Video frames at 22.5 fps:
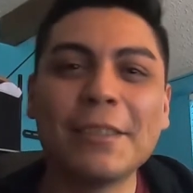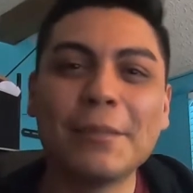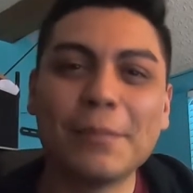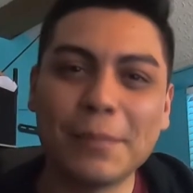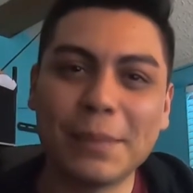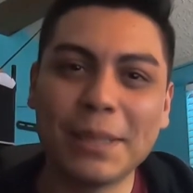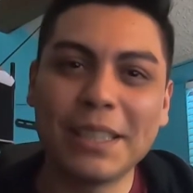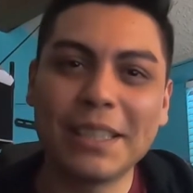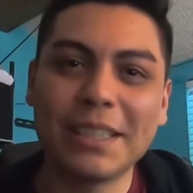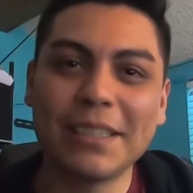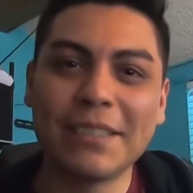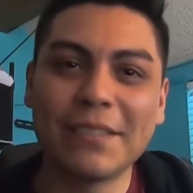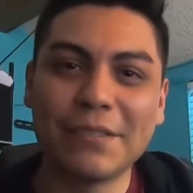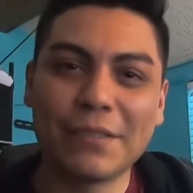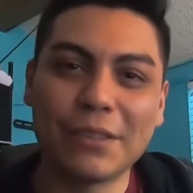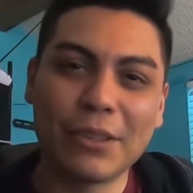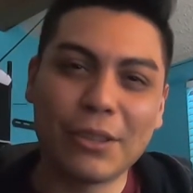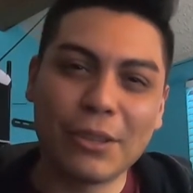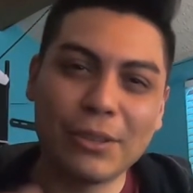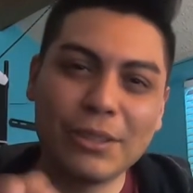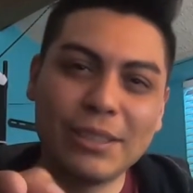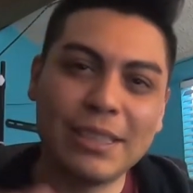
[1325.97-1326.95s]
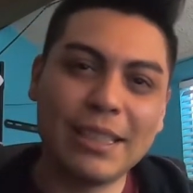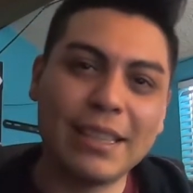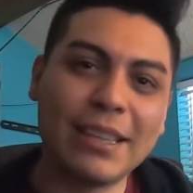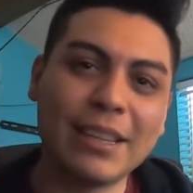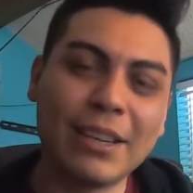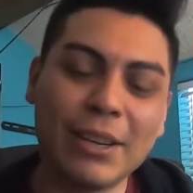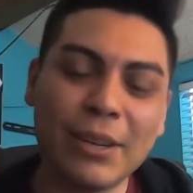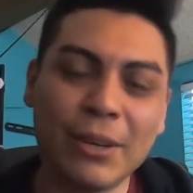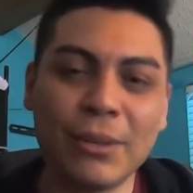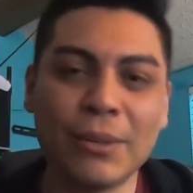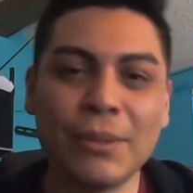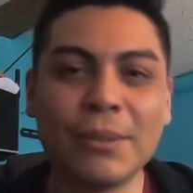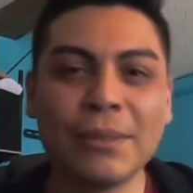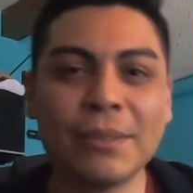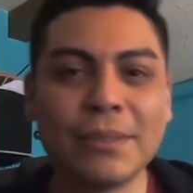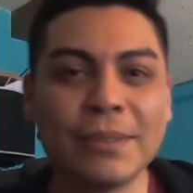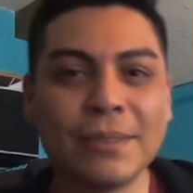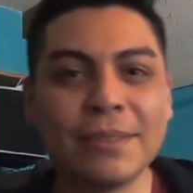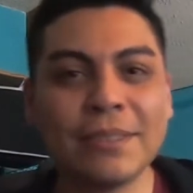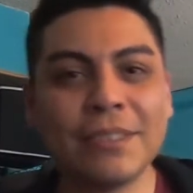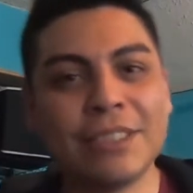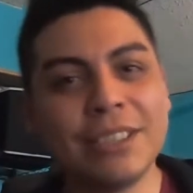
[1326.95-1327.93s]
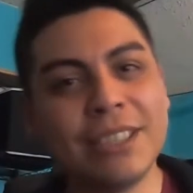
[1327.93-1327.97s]
But for those that know,
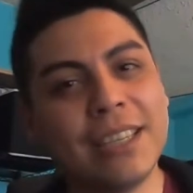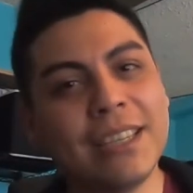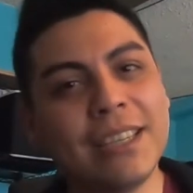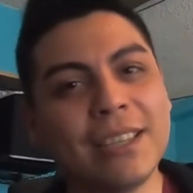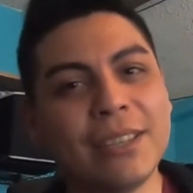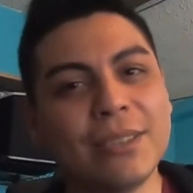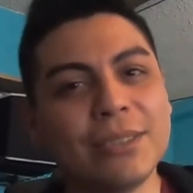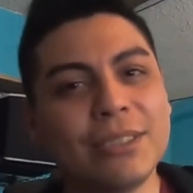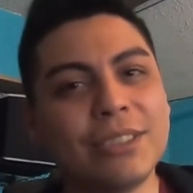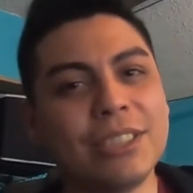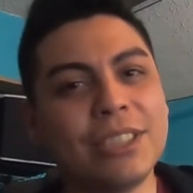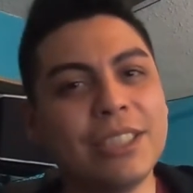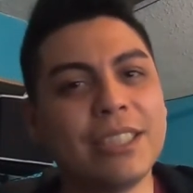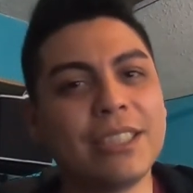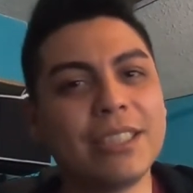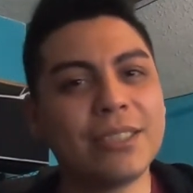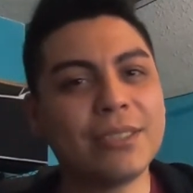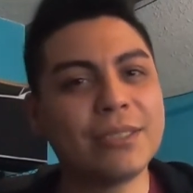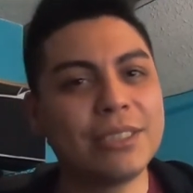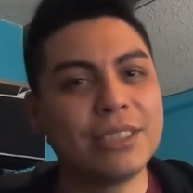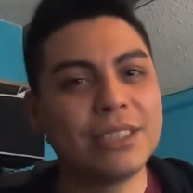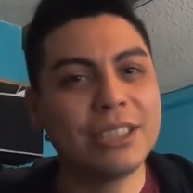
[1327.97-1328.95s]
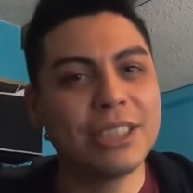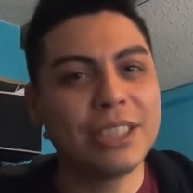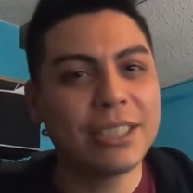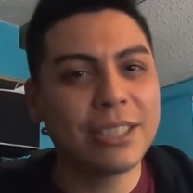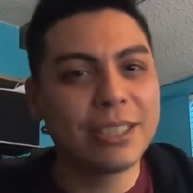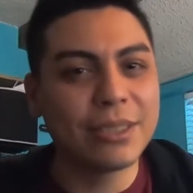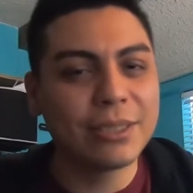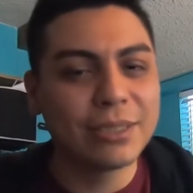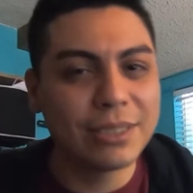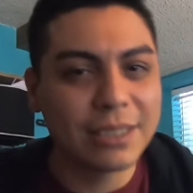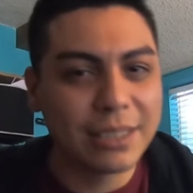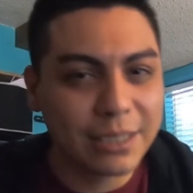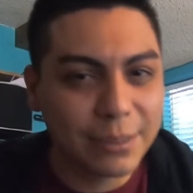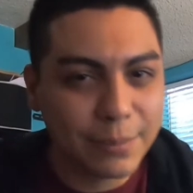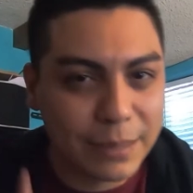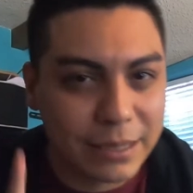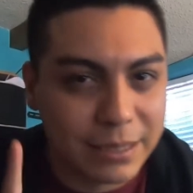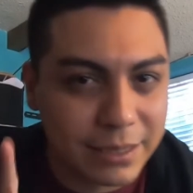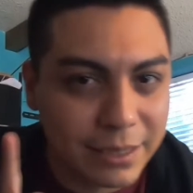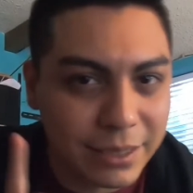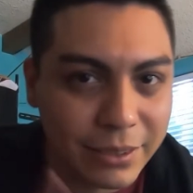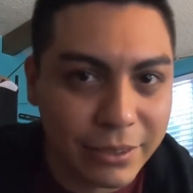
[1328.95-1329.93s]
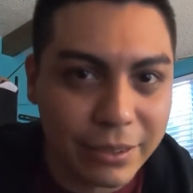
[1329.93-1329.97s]
cheat codes, that's my
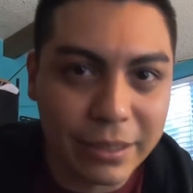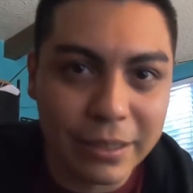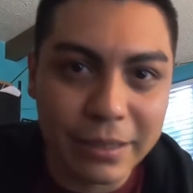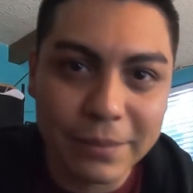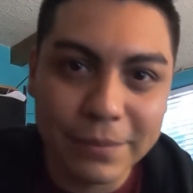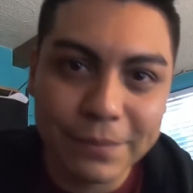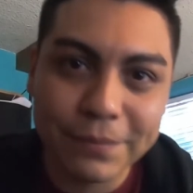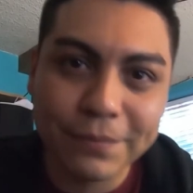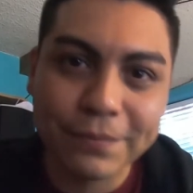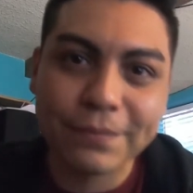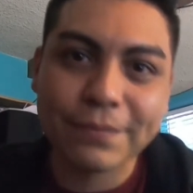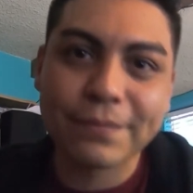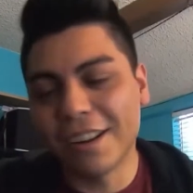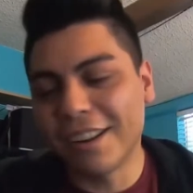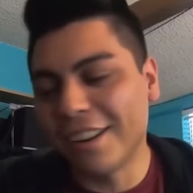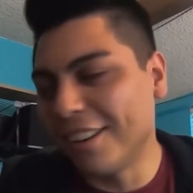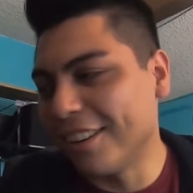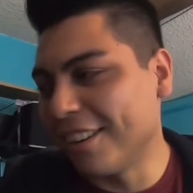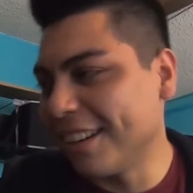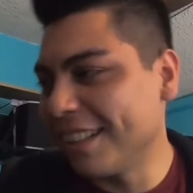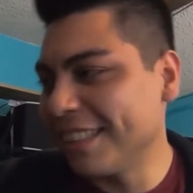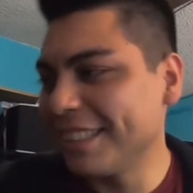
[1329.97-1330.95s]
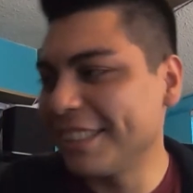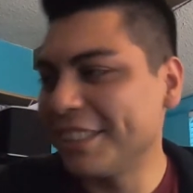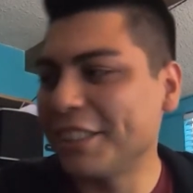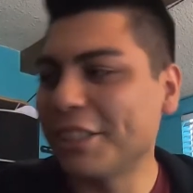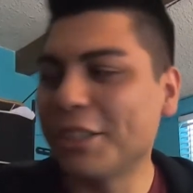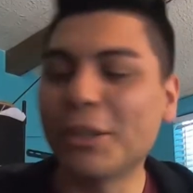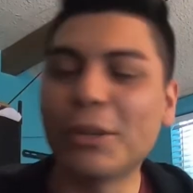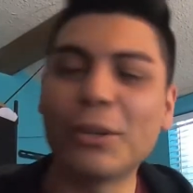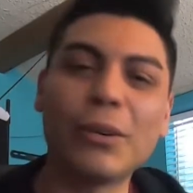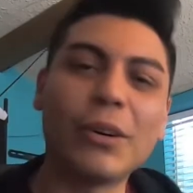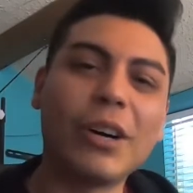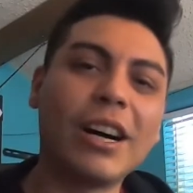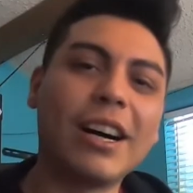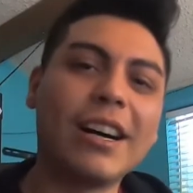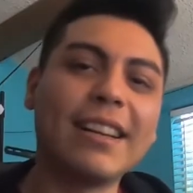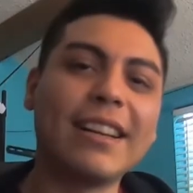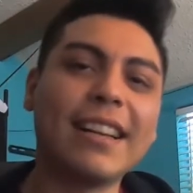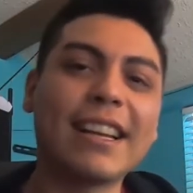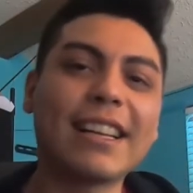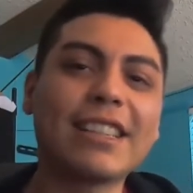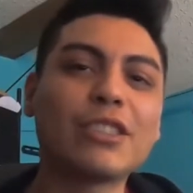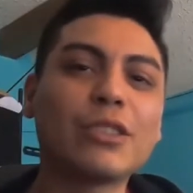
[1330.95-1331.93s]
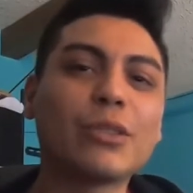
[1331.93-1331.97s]
secret. All right, so
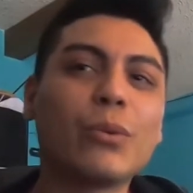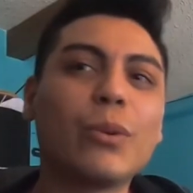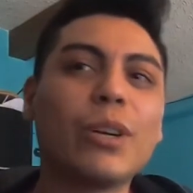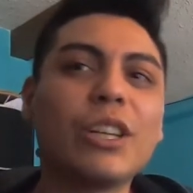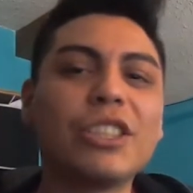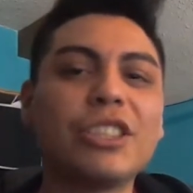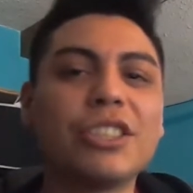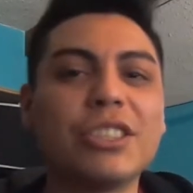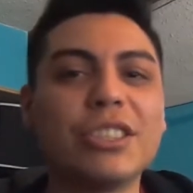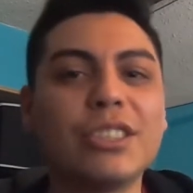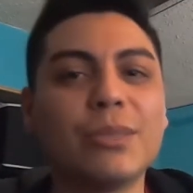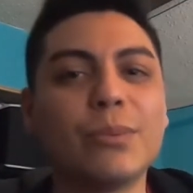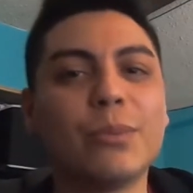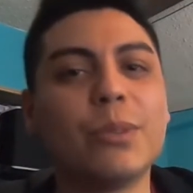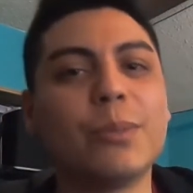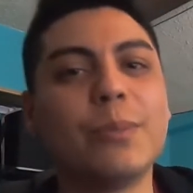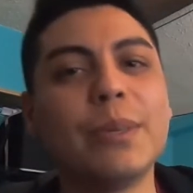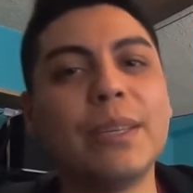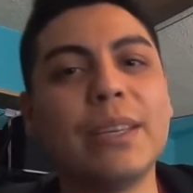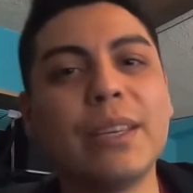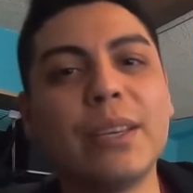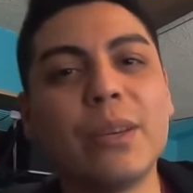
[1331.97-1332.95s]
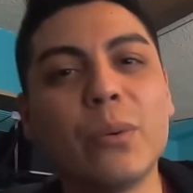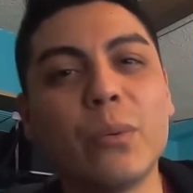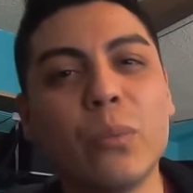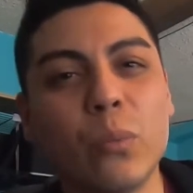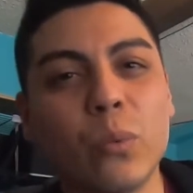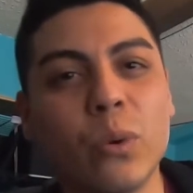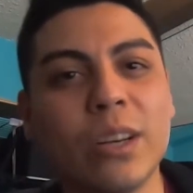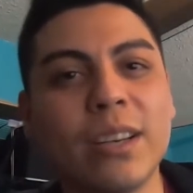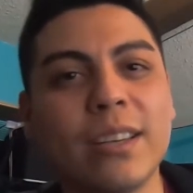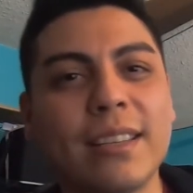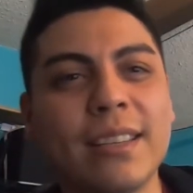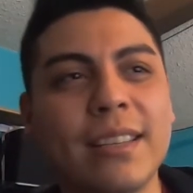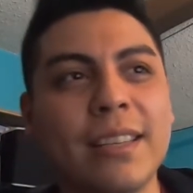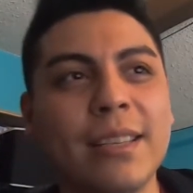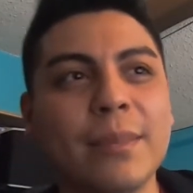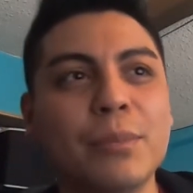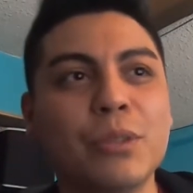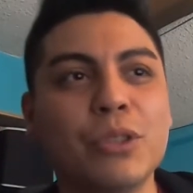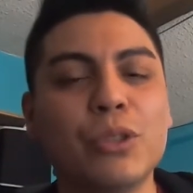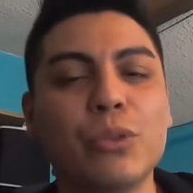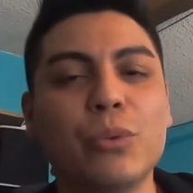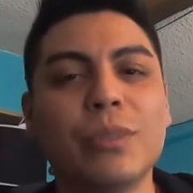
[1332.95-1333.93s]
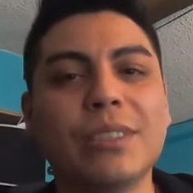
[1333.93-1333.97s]
next question would be, what
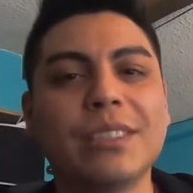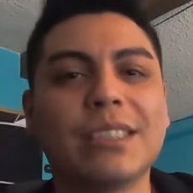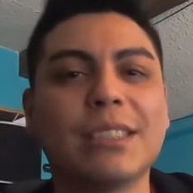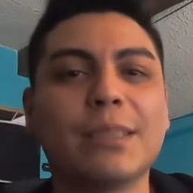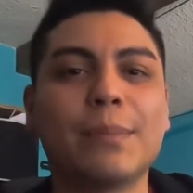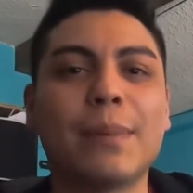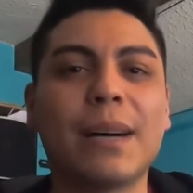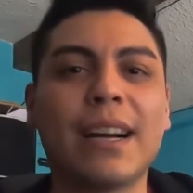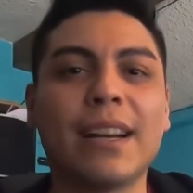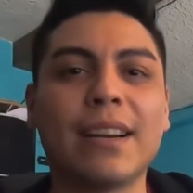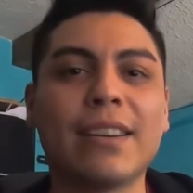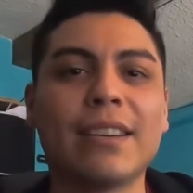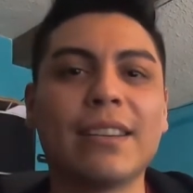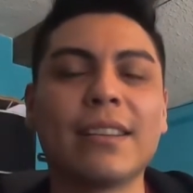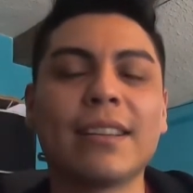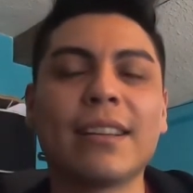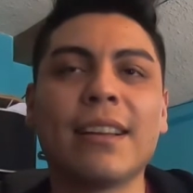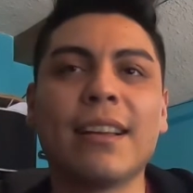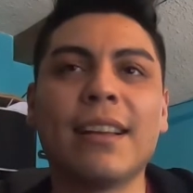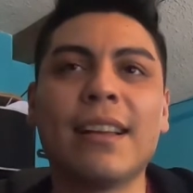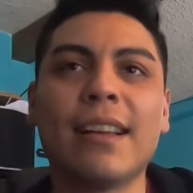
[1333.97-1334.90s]
keeps you inspired?